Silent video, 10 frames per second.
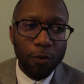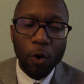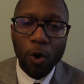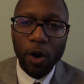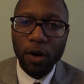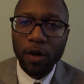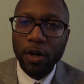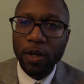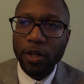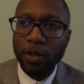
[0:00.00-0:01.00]
for
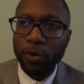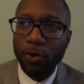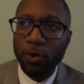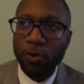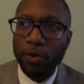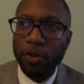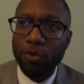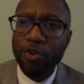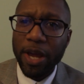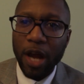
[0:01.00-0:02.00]
you you
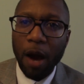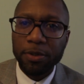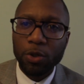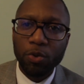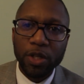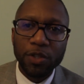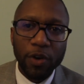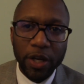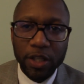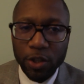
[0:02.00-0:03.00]
create opportunities
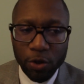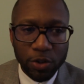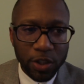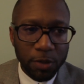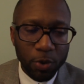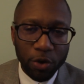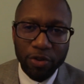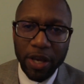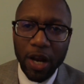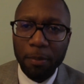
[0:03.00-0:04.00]
for internships or
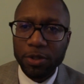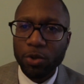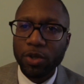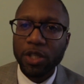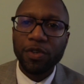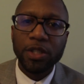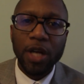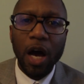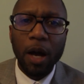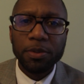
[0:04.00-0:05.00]
create opportunities for
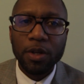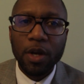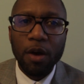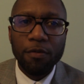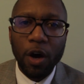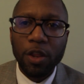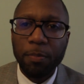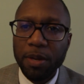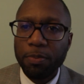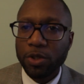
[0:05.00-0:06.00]
jobs for other
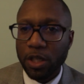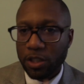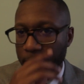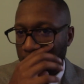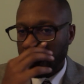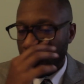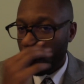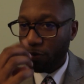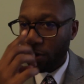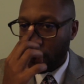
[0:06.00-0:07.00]
people such as
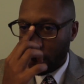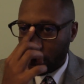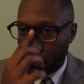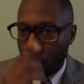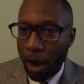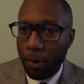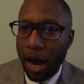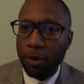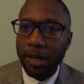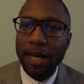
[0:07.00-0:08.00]
myself you know, I,
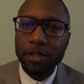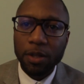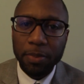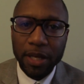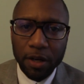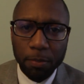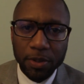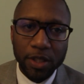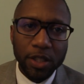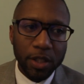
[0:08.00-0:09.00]
I would like to be in a
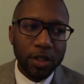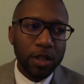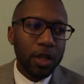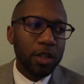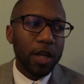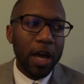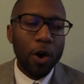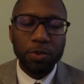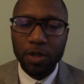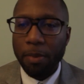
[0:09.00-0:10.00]
position to
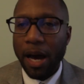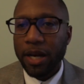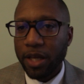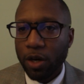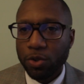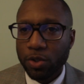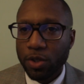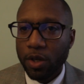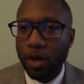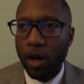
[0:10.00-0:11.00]
help somebody else
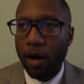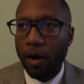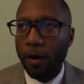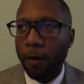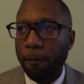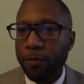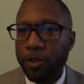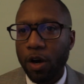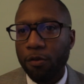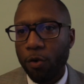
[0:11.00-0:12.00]
um,
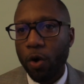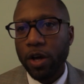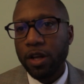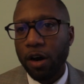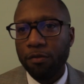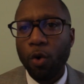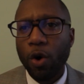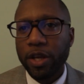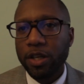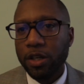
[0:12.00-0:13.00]
to avoid
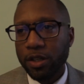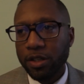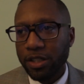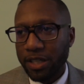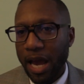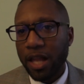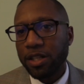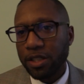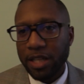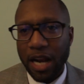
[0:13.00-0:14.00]
avoid the the
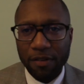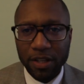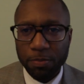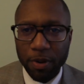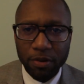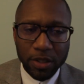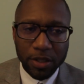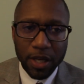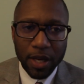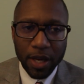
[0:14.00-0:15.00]
challenges that I've
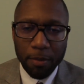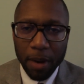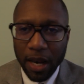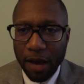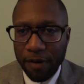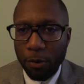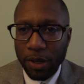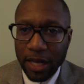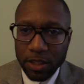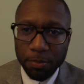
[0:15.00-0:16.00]
experienced in my life. I
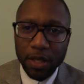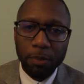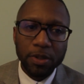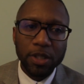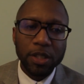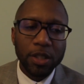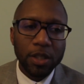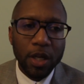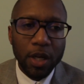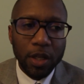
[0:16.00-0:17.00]
would like to be in a
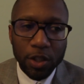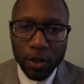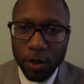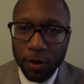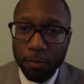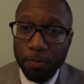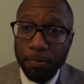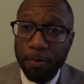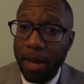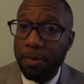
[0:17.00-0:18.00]
position to
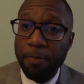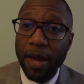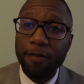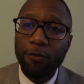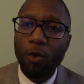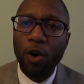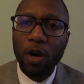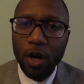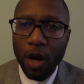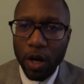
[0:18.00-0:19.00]
maybe pay
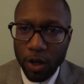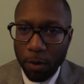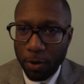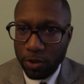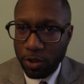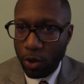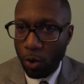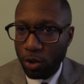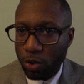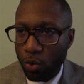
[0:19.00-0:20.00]
for a young person to
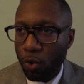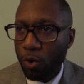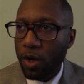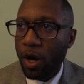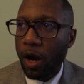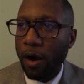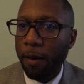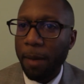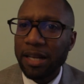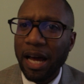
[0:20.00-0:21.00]
go to school.
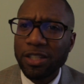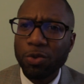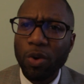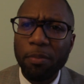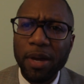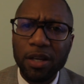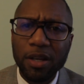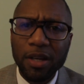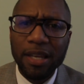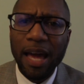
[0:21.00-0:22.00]
Um, I, I just want to
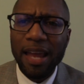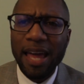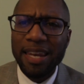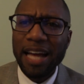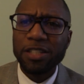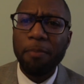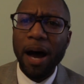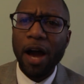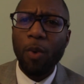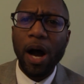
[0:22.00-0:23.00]
make and, and that's
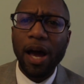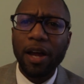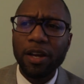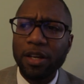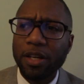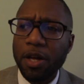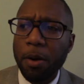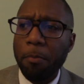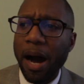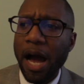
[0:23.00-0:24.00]
my why.
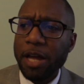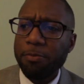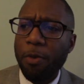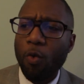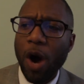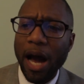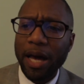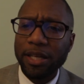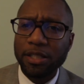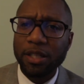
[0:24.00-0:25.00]
My
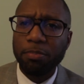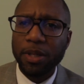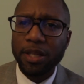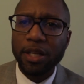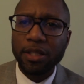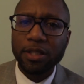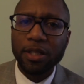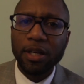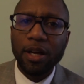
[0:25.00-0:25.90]
why is simply this.